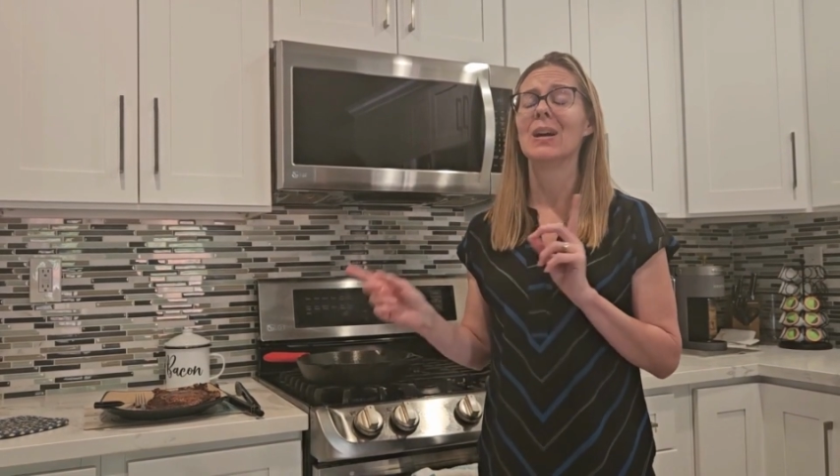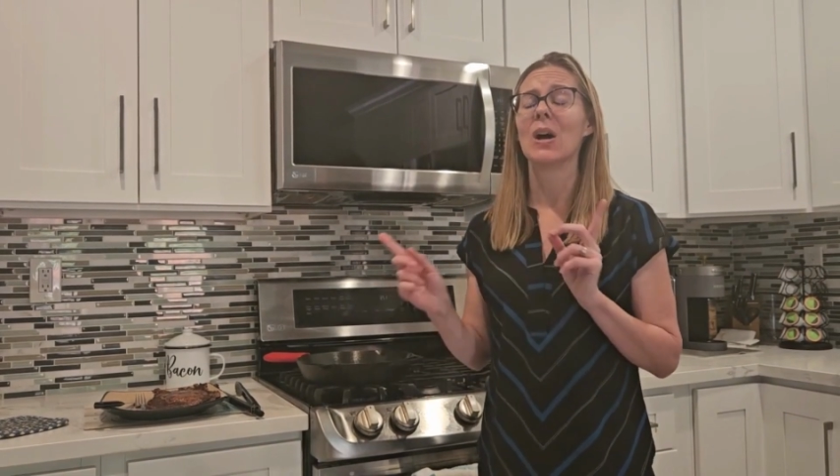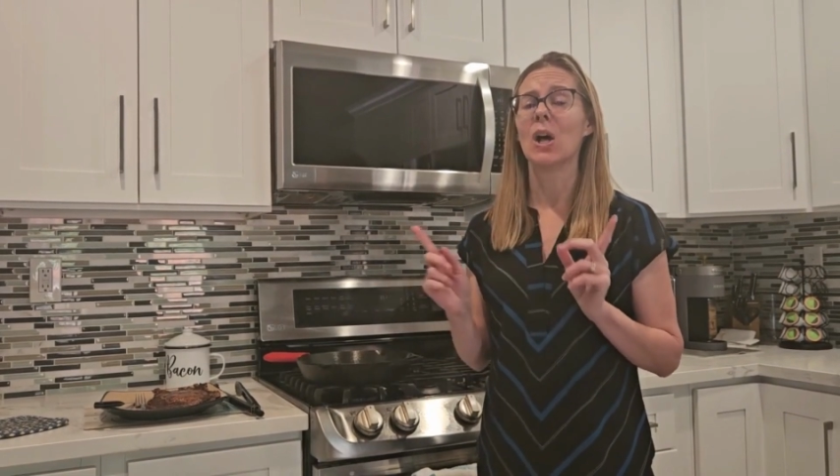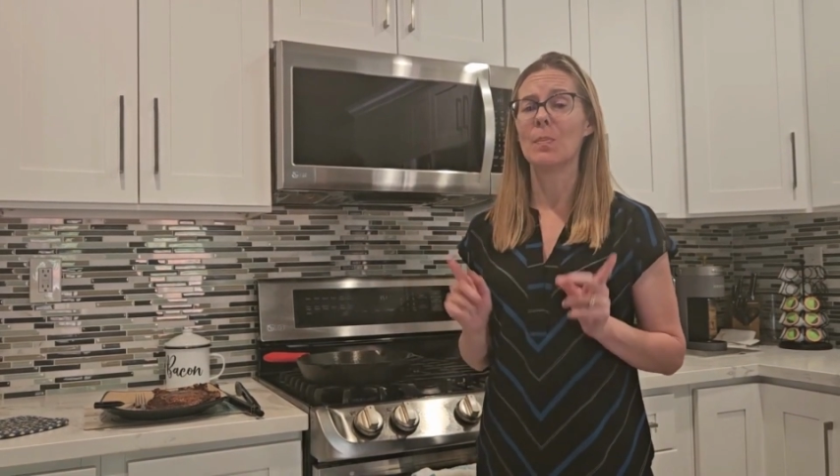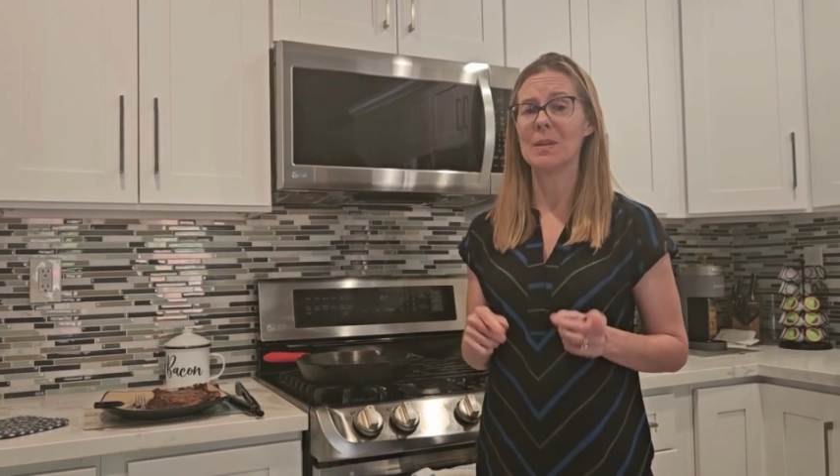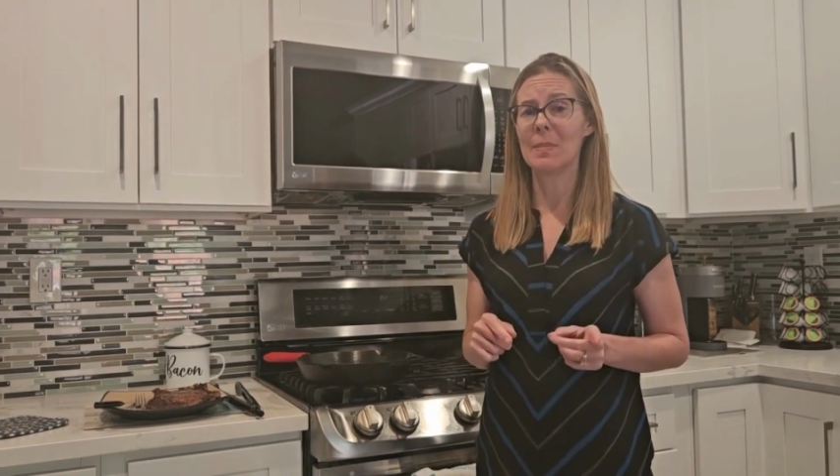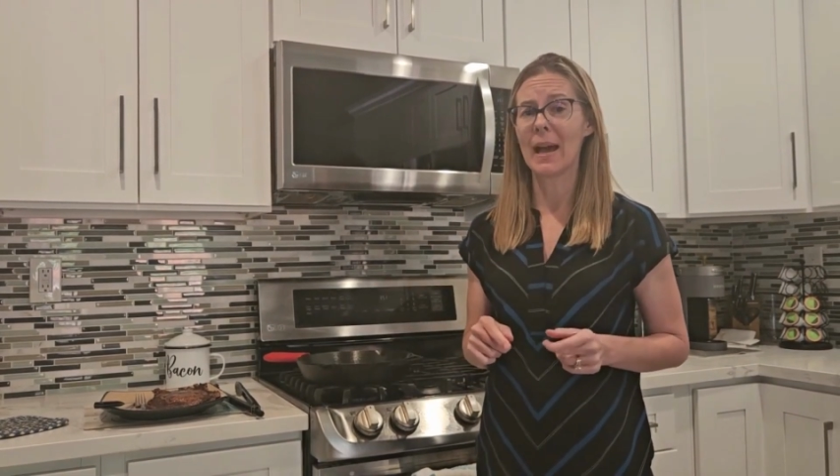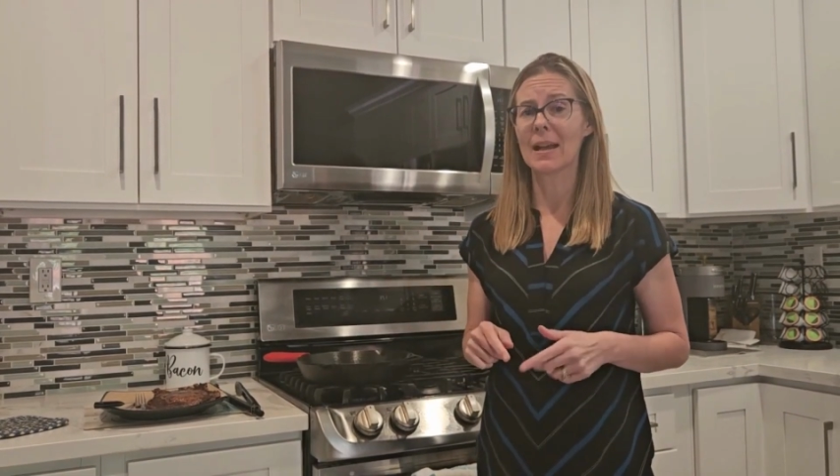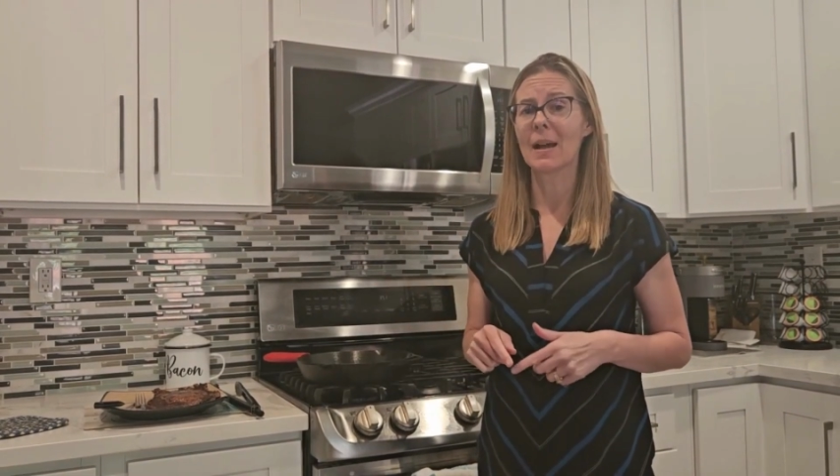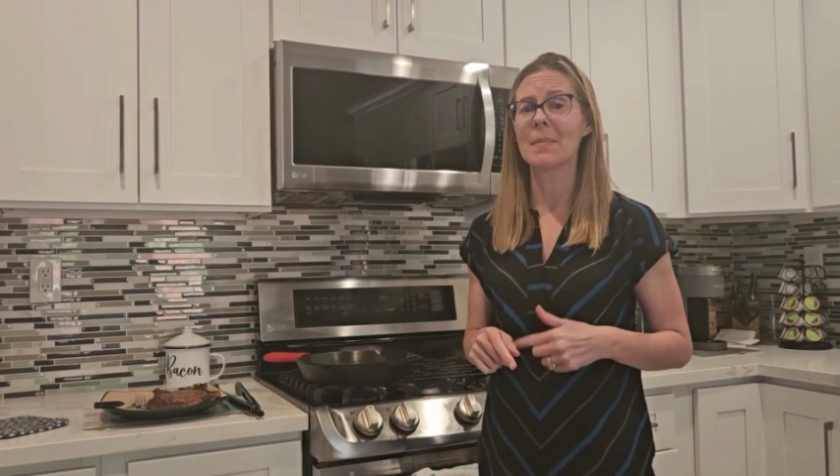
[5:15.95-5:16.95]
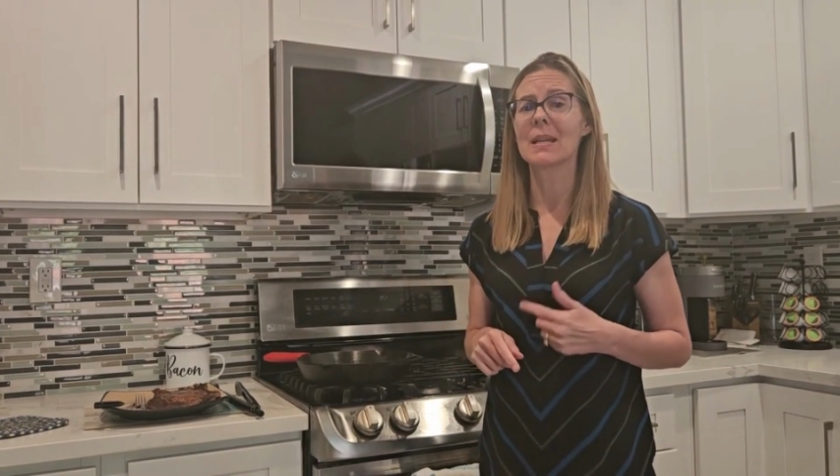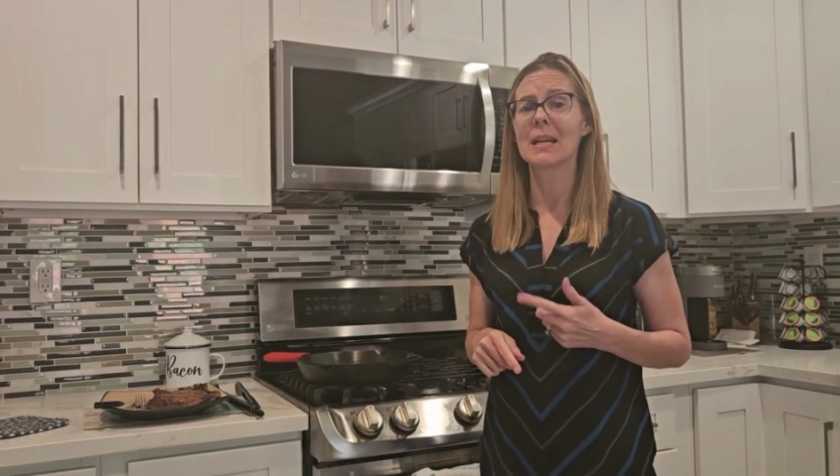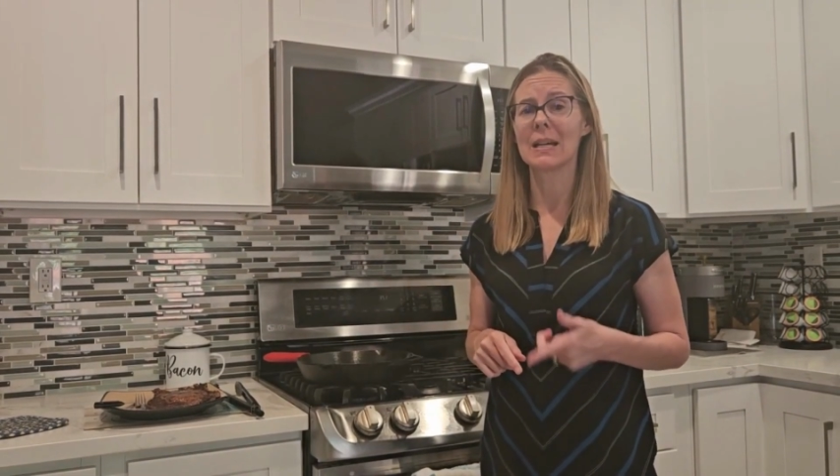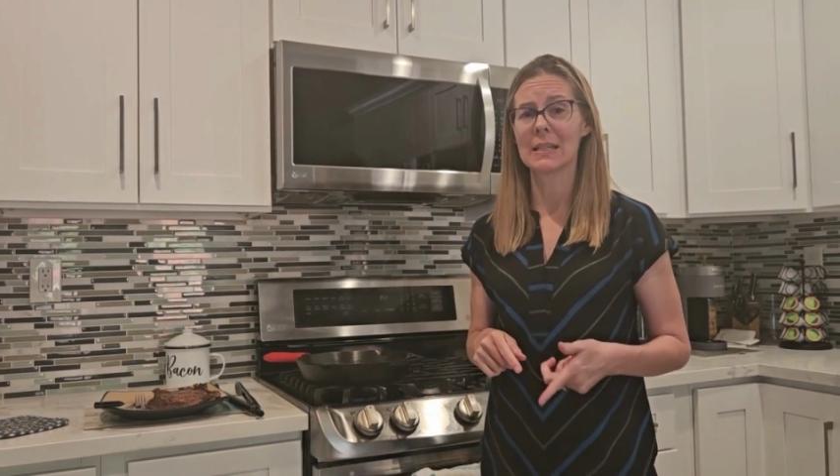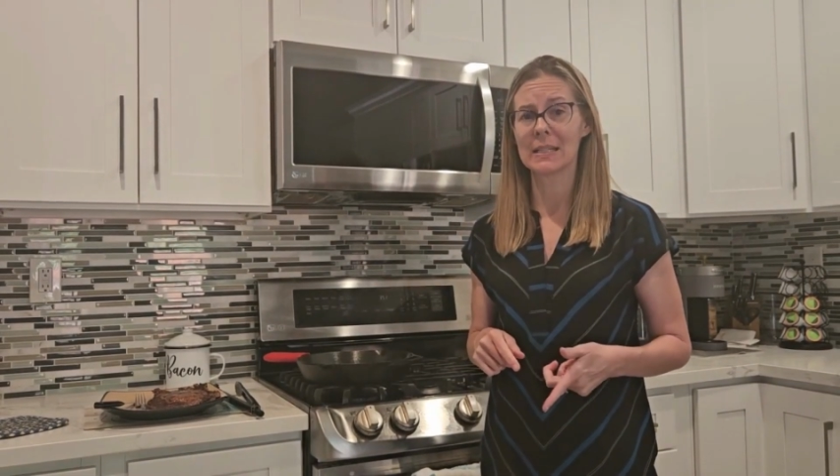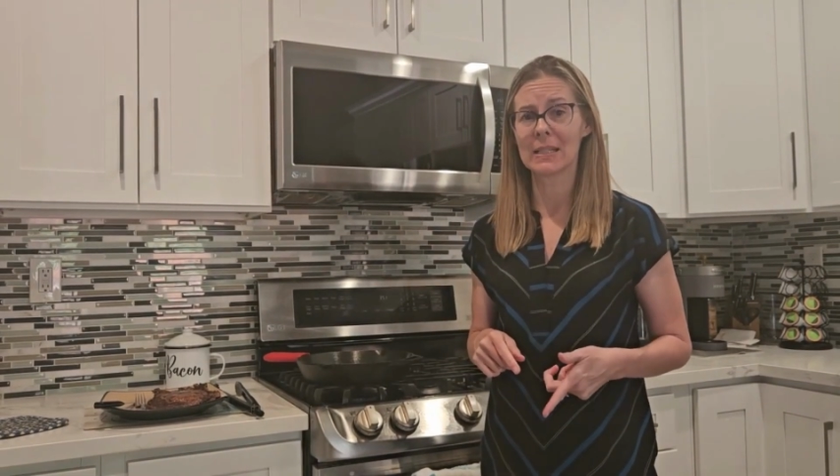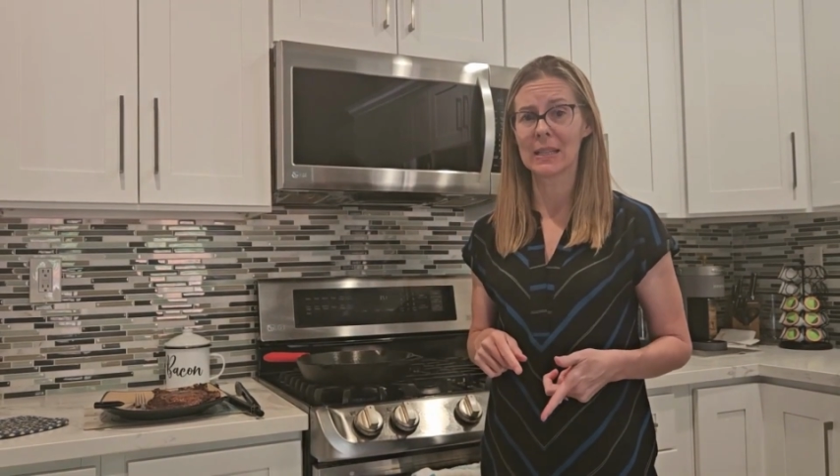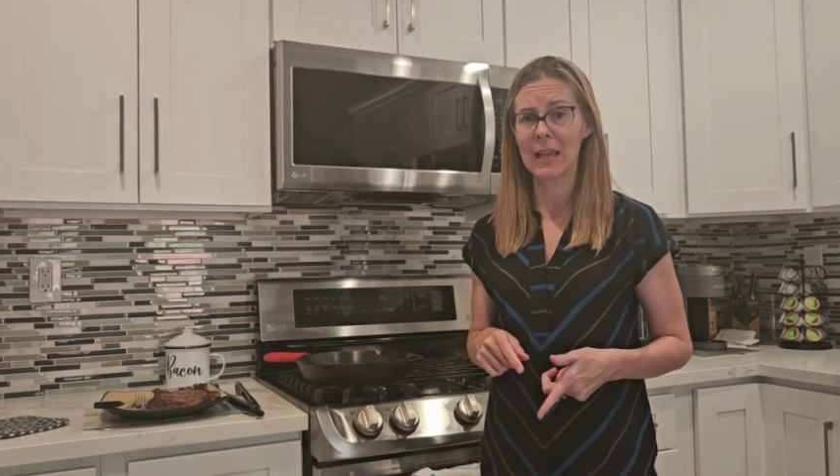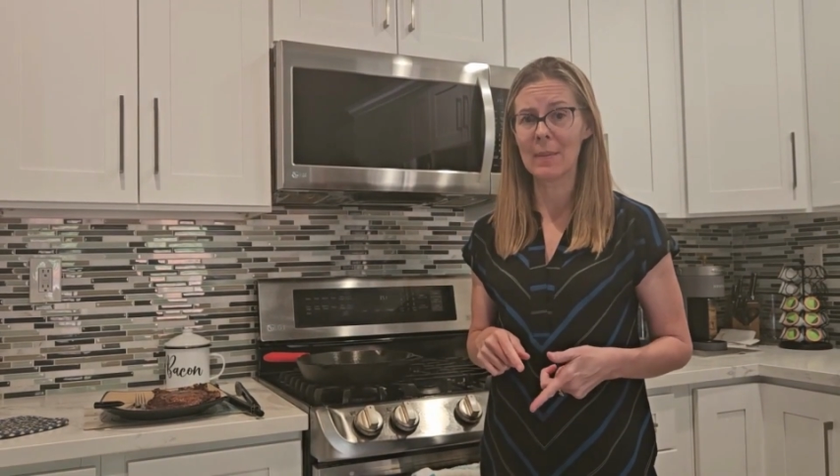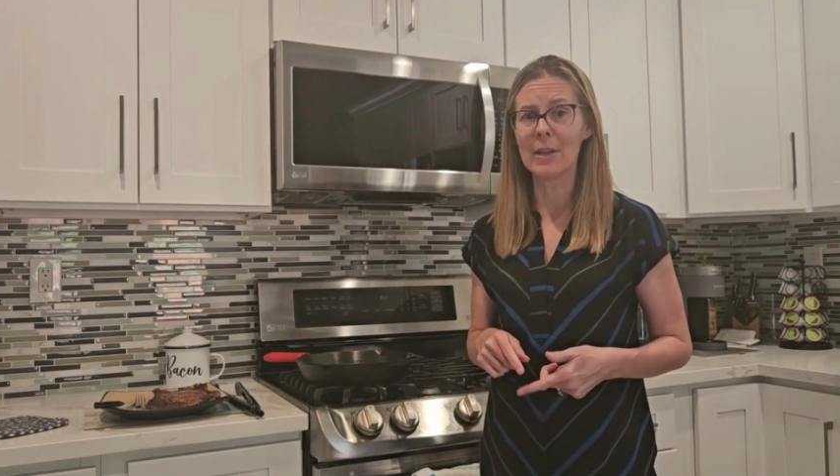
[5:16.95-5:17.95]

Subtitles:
I'll be back. I'm going to cut into them